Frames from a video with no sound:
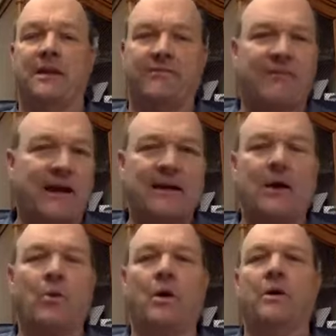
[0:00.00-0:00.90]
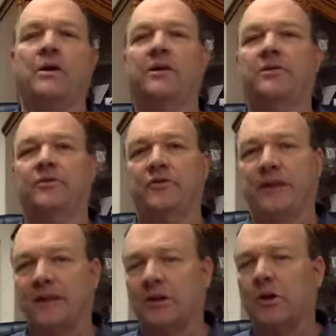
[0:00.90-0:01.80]
find out where it is,
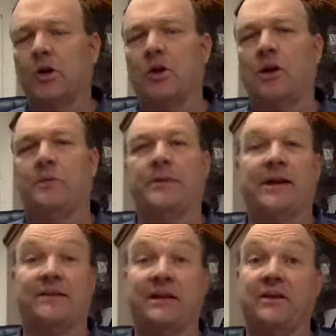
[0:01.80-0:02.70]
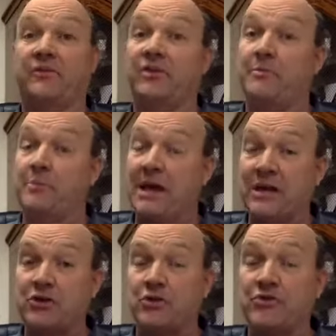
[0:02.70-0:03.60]
they can learn all about it, they can see
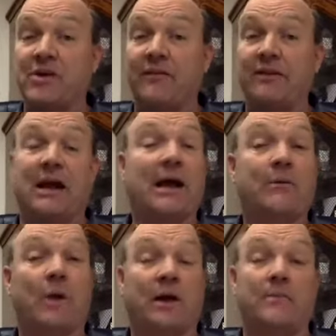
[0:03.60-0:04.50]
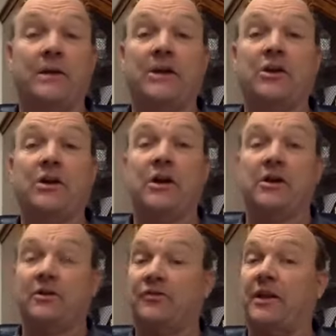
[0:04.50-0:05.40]
pictures of it. I recommend,
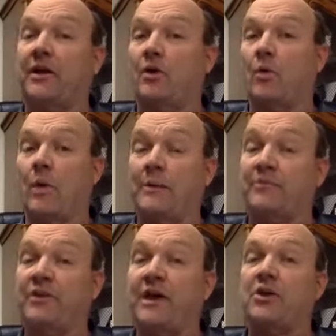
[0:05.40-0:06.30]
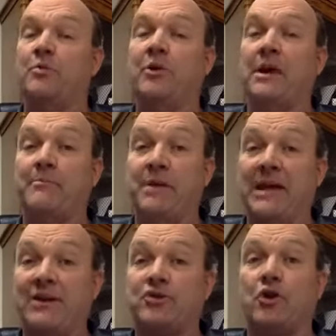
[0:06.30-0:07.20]
just like on a website, you put a
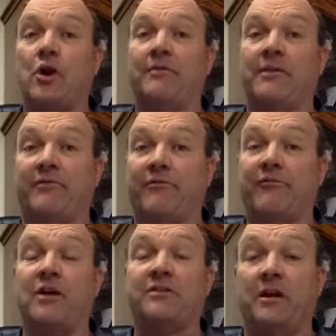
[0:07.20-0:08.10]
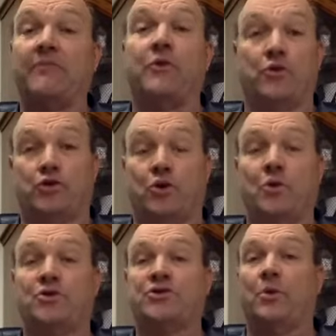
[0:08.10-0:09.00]
picture of the front of your
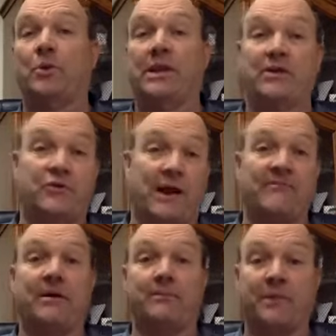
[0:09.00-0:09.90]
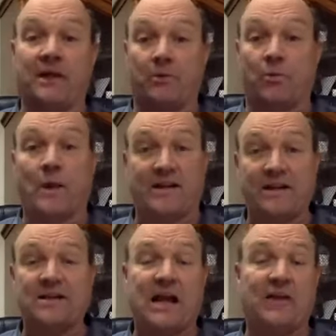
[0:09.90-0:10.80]
church, so when they drive up, they
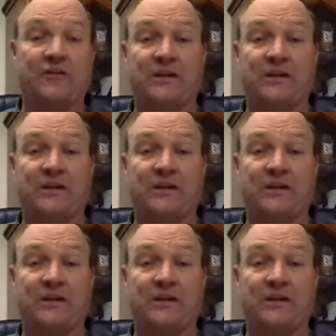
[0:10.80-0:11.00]
recognize it,